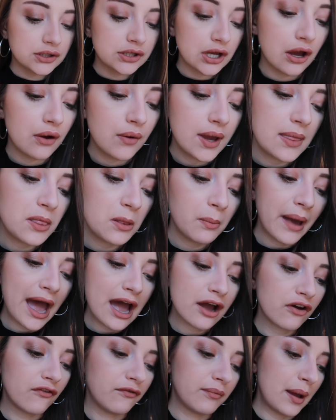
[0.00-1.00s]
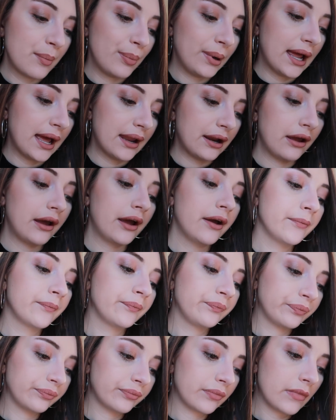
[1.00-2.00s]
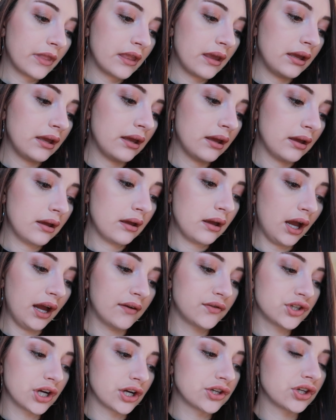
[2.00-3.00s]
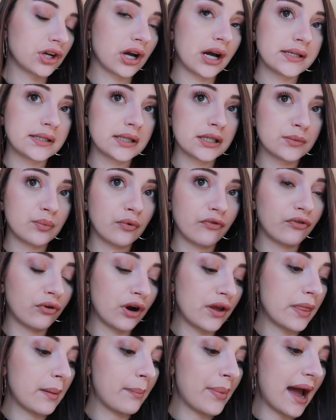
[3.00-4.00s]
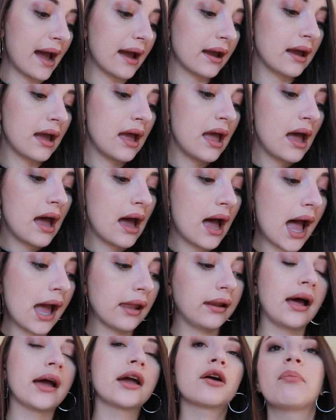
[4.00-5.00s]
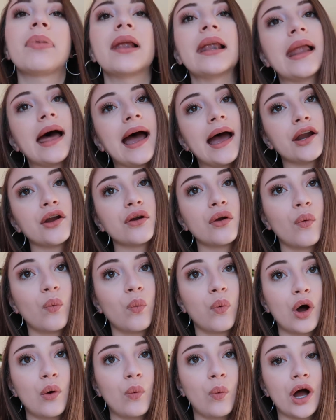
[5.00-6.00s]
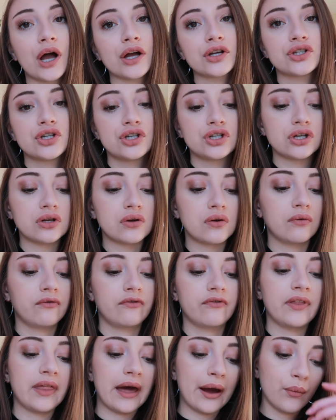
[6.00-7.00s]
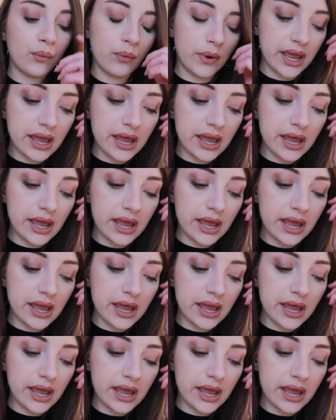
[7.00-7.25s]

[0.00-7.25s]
So in the back of my planner, I've showed you guys this before, in the back I'd like plan what work to do for that